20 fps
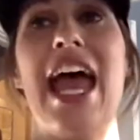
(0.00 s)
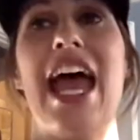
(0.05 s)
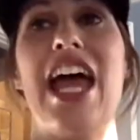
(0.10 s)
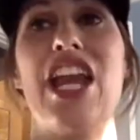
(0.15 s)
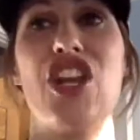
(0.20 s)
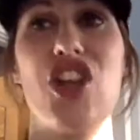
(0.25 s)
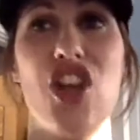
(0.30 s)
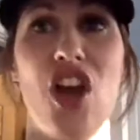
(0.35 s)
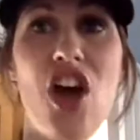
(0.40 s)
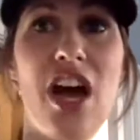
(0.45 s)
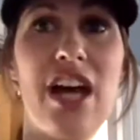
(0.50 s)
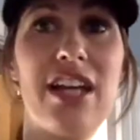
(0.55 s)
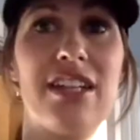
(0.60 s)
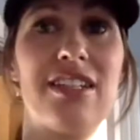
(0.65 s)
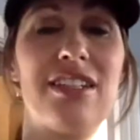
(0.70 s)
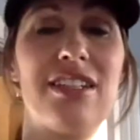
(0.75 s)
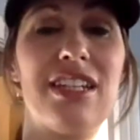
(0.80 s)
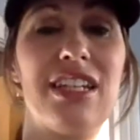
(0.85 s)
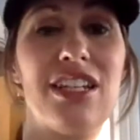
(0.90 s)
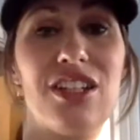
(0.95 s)
and not
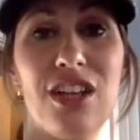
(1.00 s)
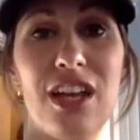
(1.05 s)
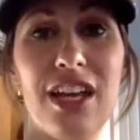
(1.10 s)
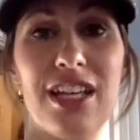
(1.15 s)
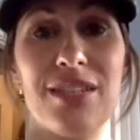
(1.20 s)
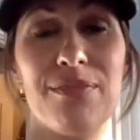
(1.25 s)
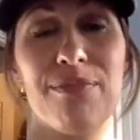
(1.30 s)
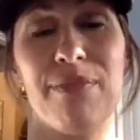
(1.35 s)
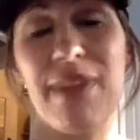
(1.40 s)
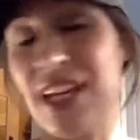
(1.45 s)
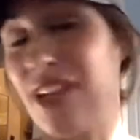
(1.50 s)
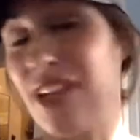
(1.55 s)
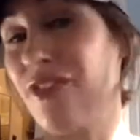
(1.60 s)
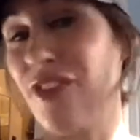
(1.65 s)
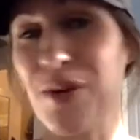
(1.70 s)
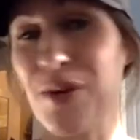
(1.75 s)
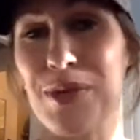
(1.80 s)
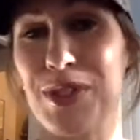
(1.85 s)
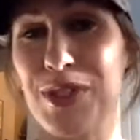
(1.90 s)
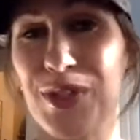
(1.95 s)
need as many
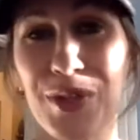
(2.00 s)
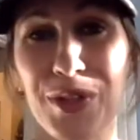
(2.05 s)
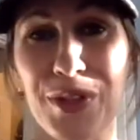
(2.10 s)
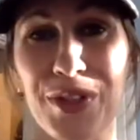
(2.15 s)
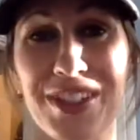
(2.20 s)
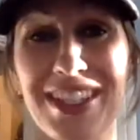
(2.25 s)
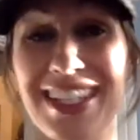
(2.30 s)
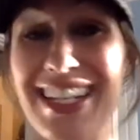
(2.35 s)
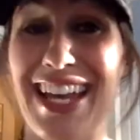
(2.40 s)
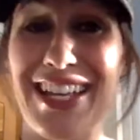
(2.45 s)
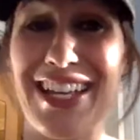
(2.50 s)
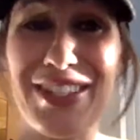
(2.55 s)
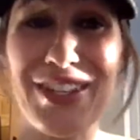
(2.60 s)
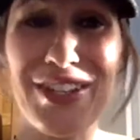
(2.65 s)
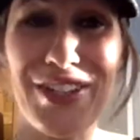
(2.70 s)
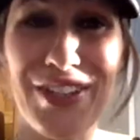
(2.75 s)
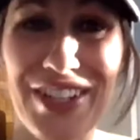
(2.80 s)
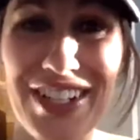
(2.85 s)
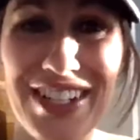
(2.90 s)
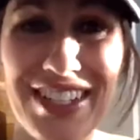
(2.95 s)
pharmaceuticals and as a
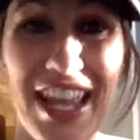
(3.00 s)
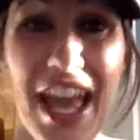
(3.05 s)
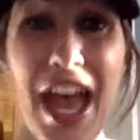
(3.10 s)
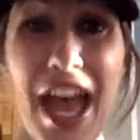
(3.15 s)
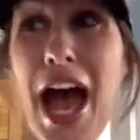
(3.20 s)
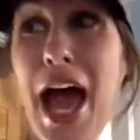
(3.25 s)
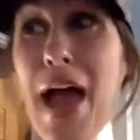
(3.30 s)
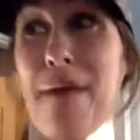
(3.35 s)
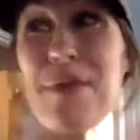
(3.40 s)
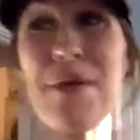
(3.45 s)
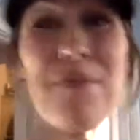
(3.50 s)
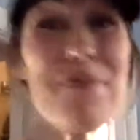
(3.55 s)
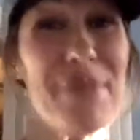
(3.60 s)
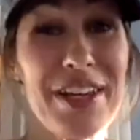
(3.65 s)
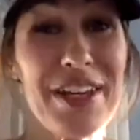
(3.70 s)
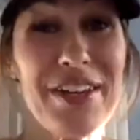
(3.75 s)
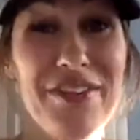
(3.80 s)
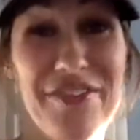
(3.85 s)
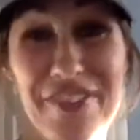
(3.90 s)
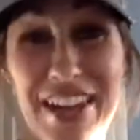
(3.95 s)
nurse i'm a
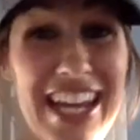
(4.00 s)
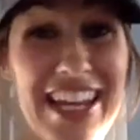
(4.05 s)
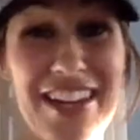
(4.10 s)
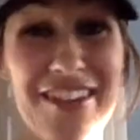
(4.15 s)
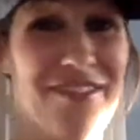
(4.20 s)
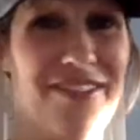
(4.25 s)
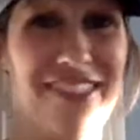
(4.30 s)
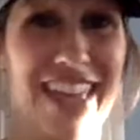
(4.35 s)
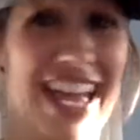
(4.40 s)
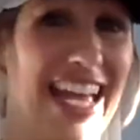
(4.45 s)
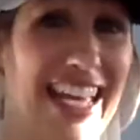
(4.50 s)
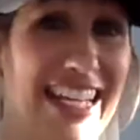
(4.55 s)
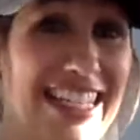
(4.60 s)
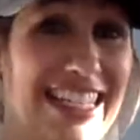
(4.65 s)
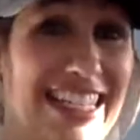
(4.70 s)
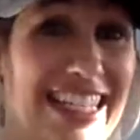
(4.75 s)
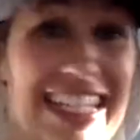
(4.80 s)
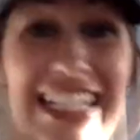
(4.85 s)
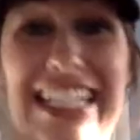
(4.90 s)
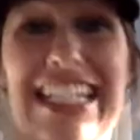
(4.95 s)
big fan of that